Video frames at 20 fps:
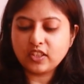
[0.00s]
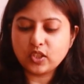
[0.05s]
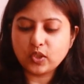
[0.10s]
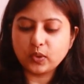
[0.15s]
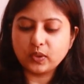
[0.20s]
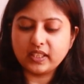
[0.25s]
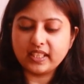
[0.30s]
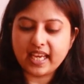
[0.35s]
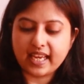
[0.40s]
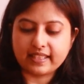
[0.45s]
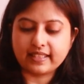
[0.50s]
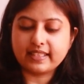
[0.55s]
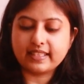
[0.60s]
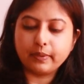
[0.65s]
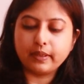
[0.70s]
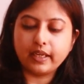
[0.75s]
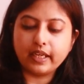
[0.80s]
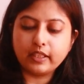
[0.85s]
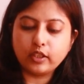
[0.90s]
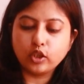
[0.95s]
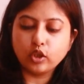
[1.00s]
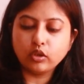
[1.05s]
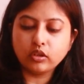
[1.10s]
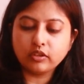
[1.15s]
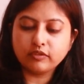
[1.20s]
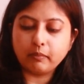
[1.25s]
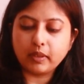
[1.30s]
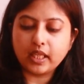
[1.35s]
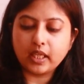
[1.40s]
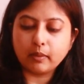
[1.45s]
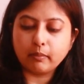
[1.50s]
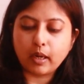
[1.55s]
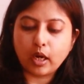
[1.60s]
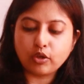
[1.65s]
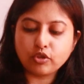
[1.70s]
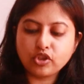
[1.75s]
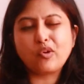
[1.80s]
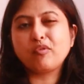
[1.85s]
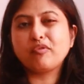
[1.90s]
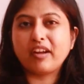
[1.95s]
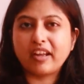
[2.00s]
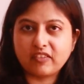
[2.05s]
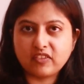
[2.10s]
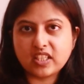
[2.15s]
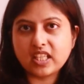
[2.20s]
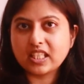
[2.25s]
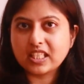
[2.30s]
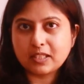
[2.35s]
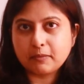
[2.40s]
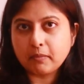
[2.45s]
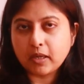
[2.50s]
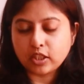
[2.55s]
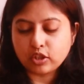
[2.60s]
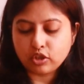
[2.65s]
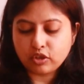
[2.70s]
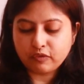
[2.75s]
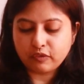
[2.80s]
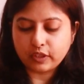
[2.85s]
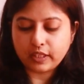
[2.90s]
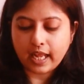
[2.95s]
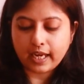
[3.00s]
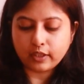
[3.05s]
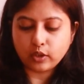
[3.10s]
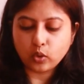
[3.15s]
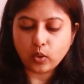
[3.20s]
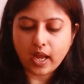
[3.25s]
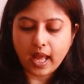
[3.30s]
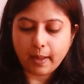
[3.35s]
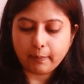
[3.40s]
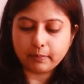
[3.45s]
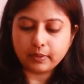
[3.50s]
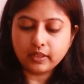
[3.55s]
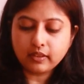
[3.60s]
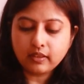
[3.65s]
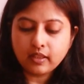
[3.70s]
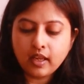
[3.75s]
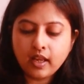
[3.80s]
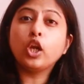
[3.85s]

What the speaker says: So yes, it took me about 4, 5, 6 months for that to happen.